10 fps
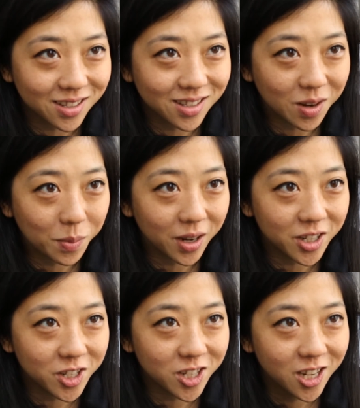so
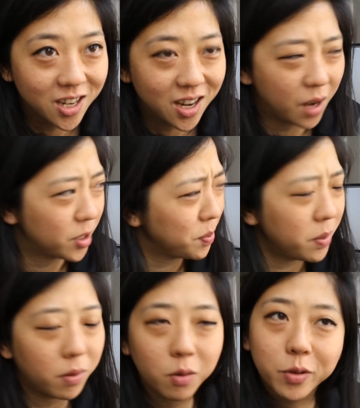much. And some
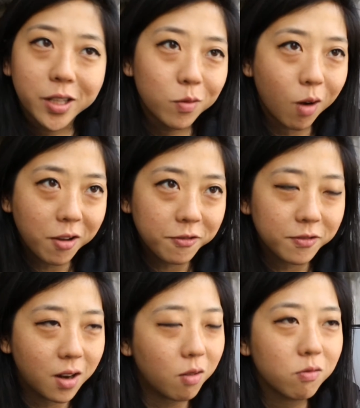people are really
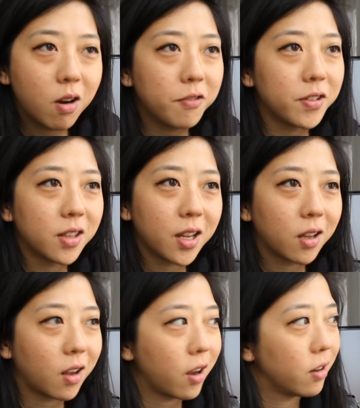rough, not rough in like
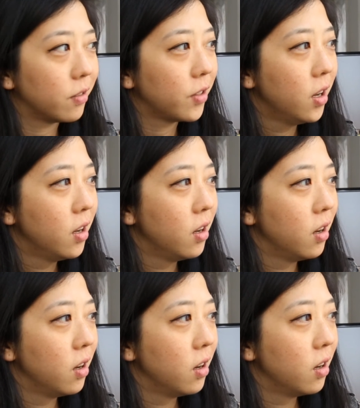a kind of,
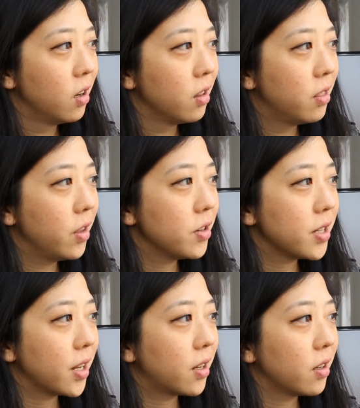there's
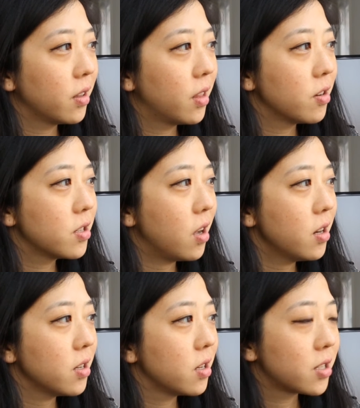not
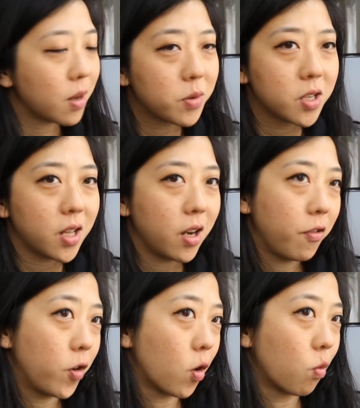an assumption that
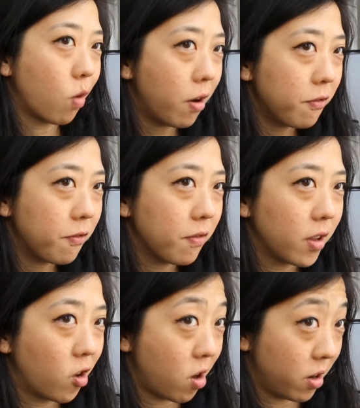if you're rough,
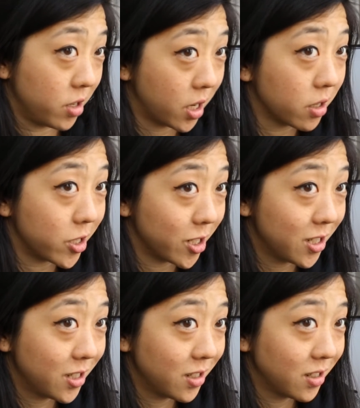you're not
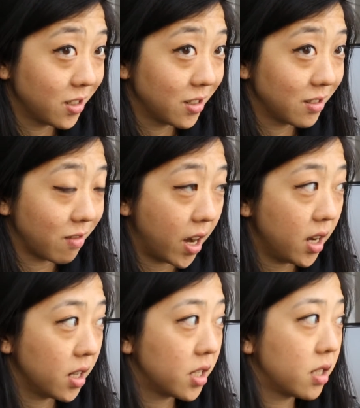intelligent, right?
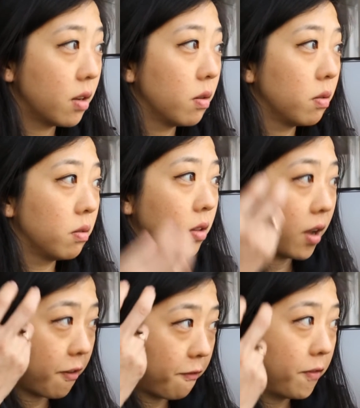And so the
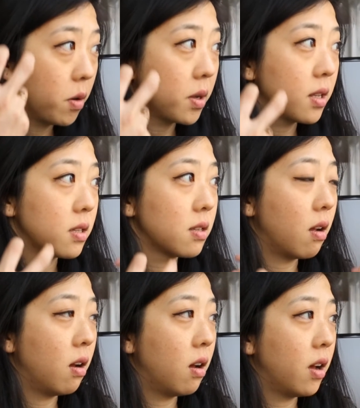kind of focus
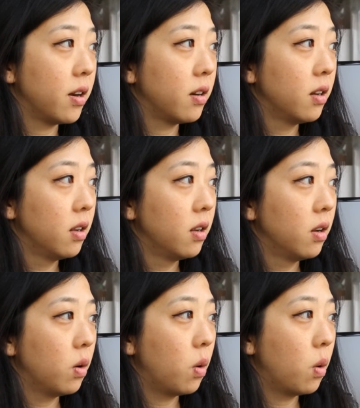on,
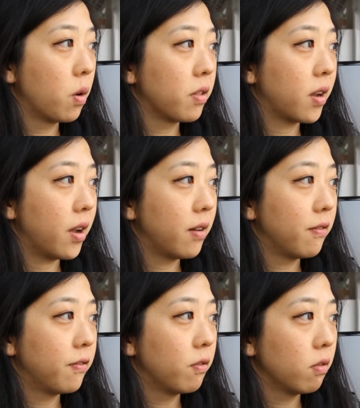or the kind of